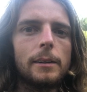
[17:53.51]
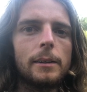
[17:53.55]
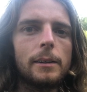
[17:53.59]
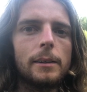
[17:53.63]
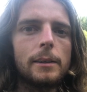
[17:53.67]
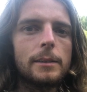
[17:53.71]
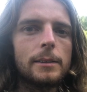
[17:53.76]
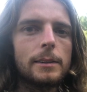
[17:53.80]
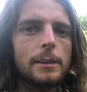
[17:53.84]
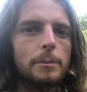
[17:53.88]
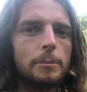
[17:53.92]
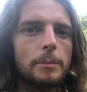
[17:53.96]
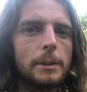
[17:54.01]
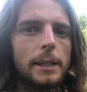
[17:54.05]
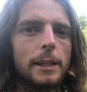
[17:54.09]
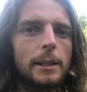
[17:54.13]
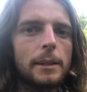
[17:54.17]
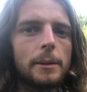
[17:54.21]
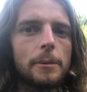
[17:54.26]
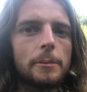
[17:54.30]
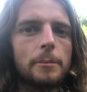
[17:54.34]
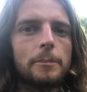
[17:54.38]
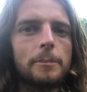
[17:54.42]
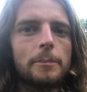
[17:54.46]
is up
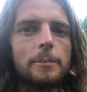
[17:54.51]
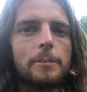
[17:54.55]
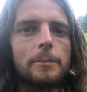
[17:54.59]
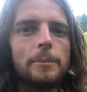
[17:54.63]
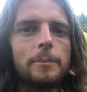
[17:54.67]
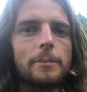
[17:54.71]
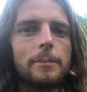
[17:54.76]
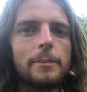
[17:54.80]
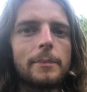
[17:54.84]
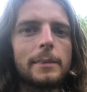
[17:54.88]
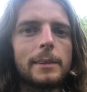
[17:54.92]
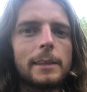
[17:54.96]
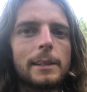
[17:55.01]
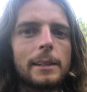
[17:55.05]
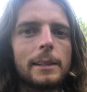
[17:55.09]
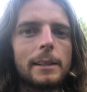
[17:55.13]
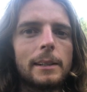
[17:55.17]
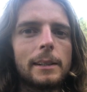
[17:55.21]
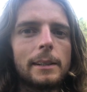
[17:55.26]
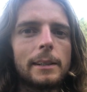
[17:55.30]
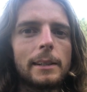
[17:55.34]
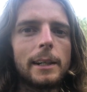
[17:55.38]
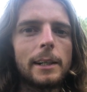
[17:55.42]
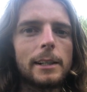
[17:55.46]
here.
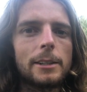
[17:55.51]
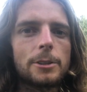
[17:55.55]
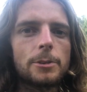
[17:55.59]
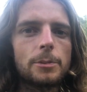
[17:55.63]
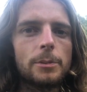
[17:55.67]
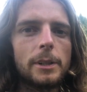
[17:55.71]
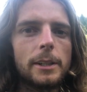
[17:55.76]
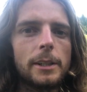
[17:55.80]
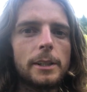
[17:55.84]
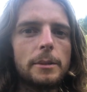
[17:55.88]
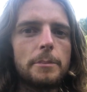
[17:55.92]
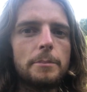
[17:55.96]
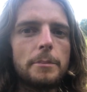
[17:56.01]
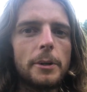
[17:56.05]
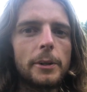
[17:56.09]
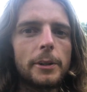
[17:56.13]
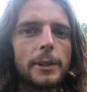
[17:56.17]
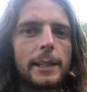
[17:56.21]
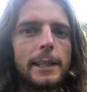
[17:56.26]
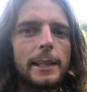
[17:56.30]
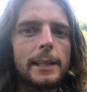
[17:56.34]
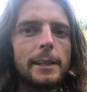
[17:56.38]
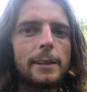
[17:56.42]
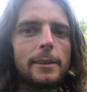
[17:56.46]
That's where the
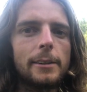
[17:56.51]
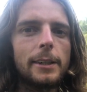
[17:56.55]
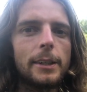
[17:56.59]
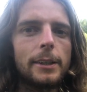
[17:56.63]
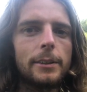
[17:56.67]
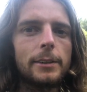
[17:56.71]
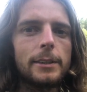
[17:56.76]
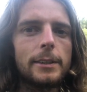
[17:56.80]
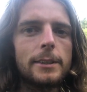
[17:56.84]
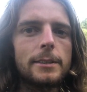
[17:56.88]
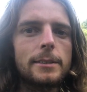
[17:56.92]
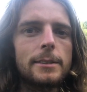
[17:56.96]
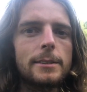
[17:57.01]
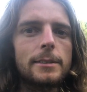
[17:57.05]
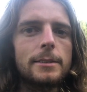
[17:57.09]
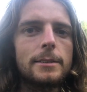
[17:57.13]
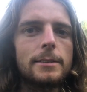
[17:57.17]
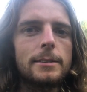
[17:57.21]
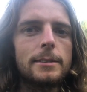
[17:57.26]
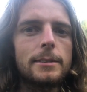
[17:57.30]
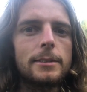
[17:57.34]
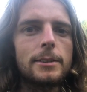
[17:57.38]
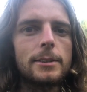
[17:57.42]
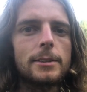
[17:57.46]
boggy area is,
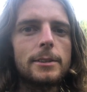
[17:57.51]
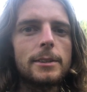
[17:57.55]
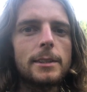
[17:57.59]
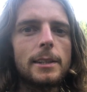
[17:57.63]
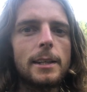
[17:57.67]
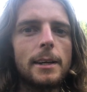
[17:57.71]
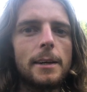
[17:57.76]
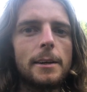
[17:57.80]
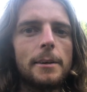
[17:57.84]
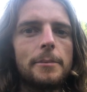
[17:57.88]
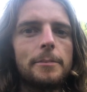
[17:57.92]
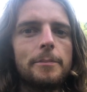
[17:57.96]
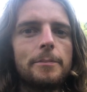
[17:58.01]
just there.